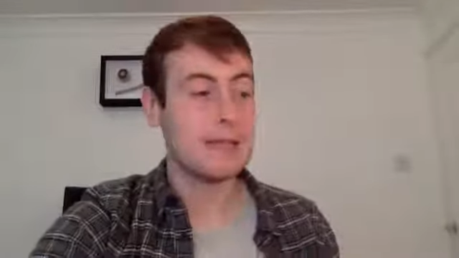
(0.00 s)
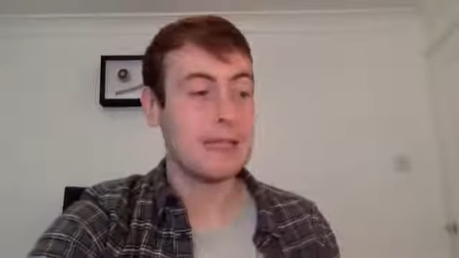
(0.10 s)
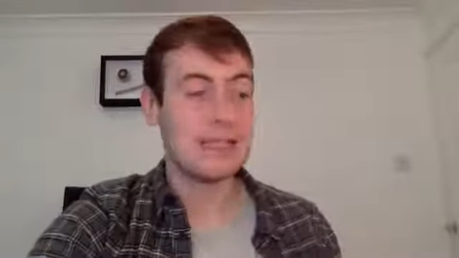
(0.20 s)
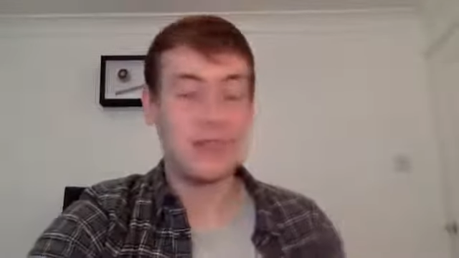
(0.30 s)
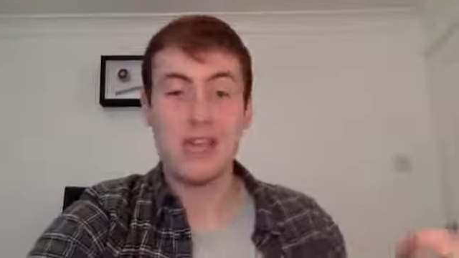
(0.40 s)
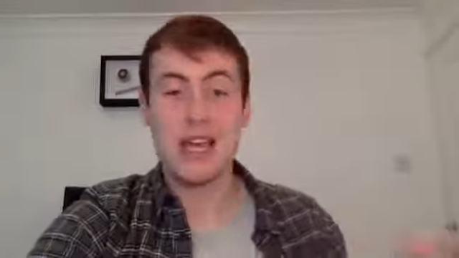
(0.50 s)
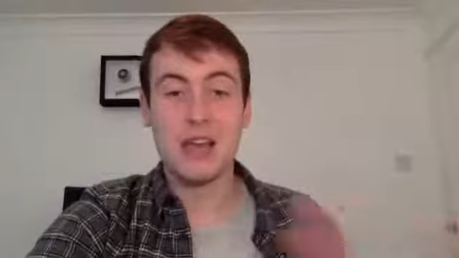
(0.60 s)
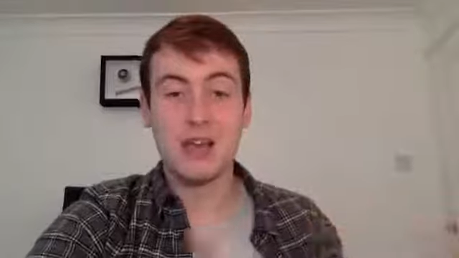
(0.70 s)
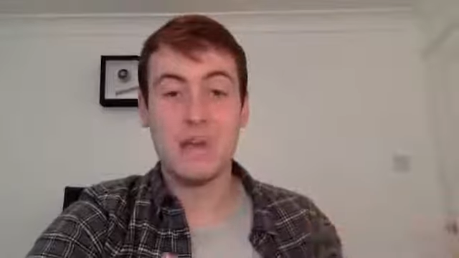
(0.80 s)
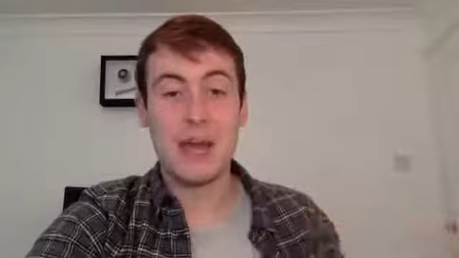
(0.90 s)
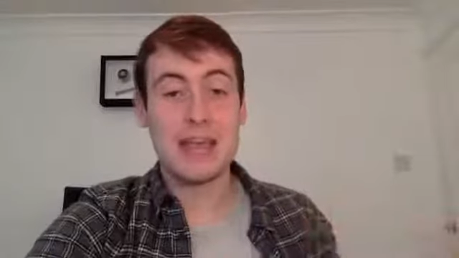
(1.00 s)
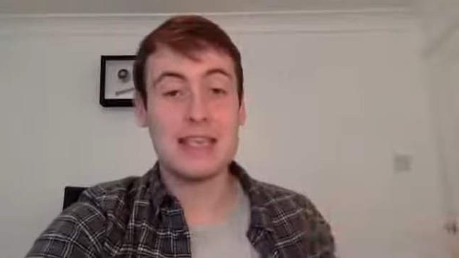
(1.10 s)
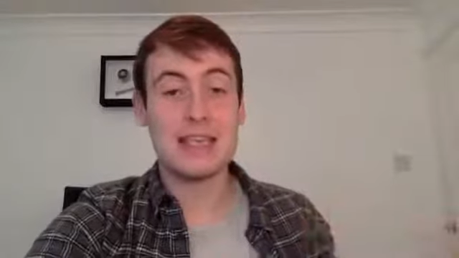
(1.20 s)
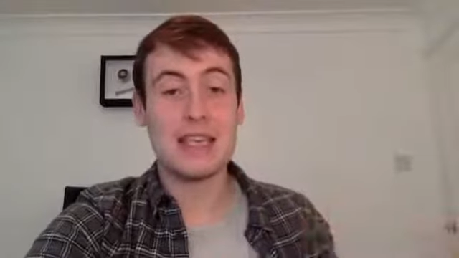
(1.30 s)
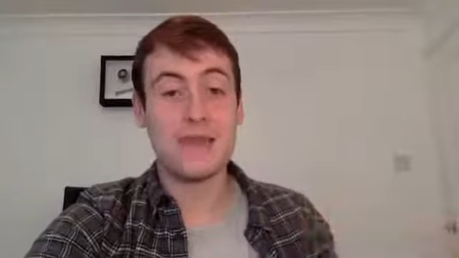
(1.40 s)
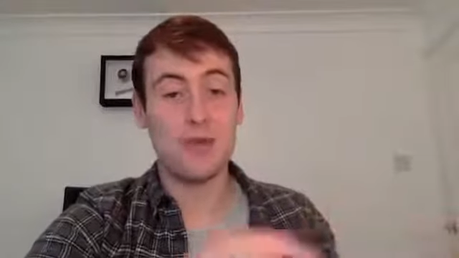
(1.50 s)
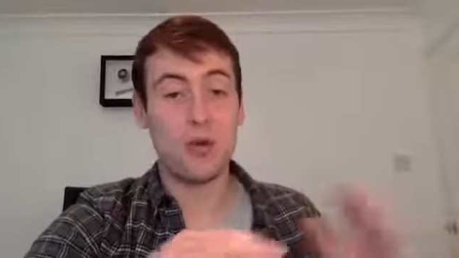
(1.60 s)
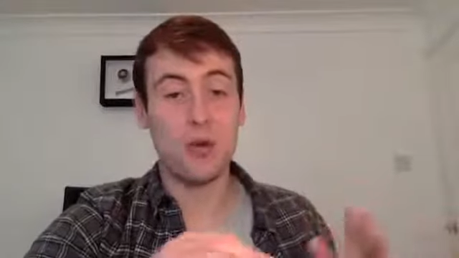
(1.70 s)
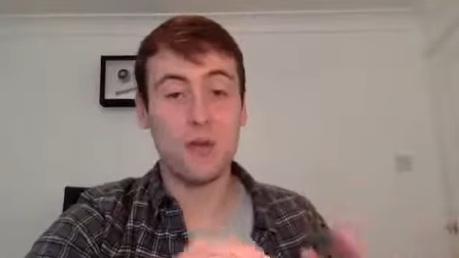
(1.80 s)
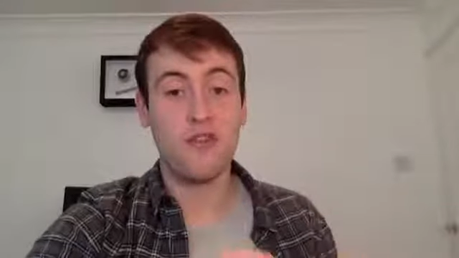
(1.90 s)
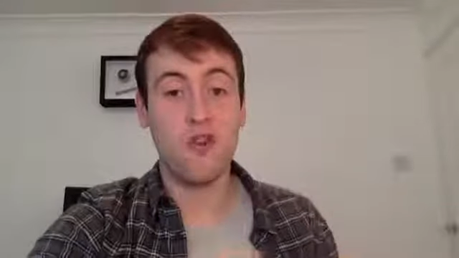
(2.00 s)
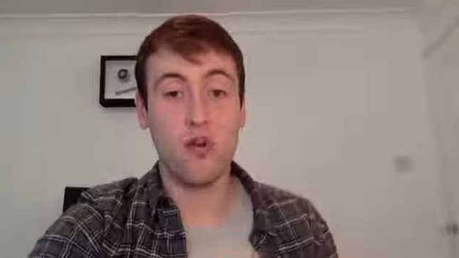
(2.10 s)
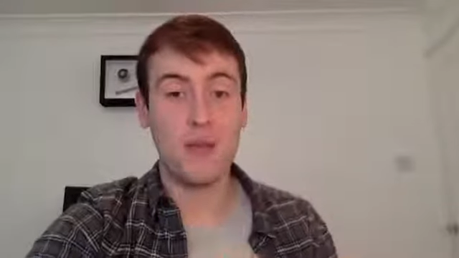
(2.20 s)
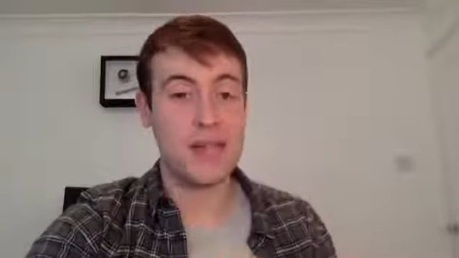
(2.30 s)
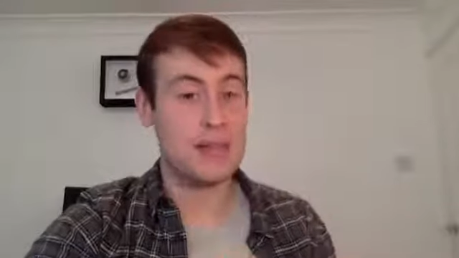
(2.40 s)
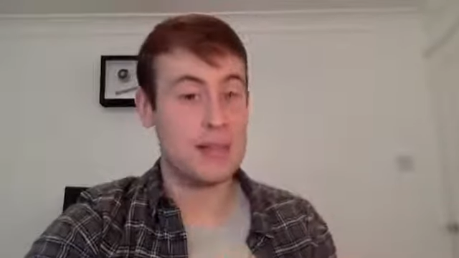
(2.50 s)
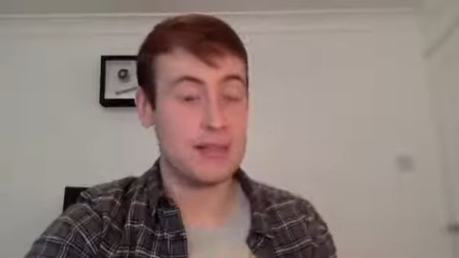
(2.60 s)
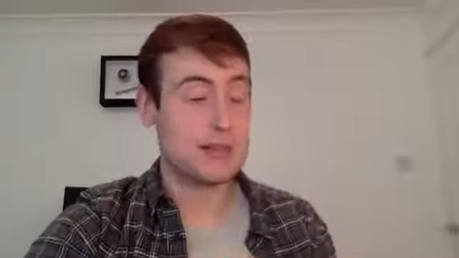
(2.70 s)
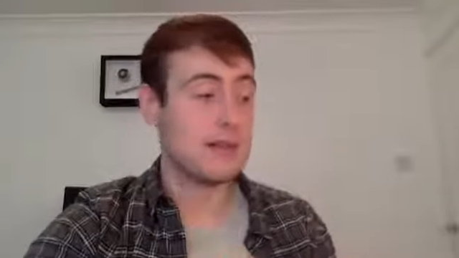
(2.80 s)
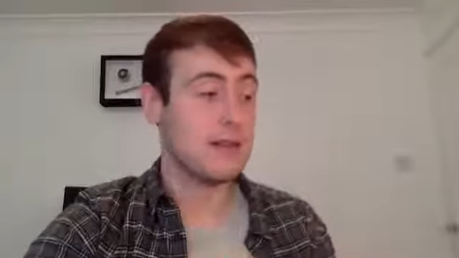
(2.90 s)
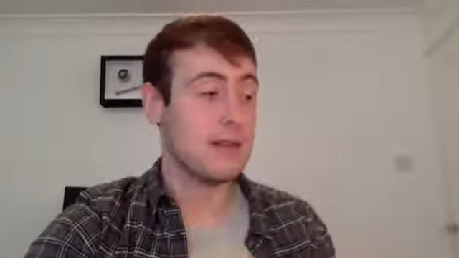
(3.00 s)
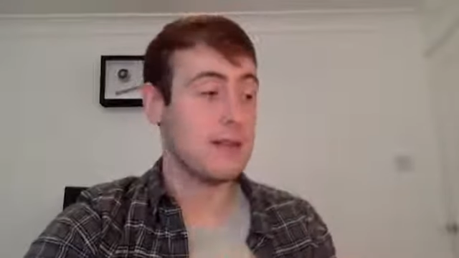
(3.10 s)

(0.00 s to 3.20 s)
So there you play C for 4 beats.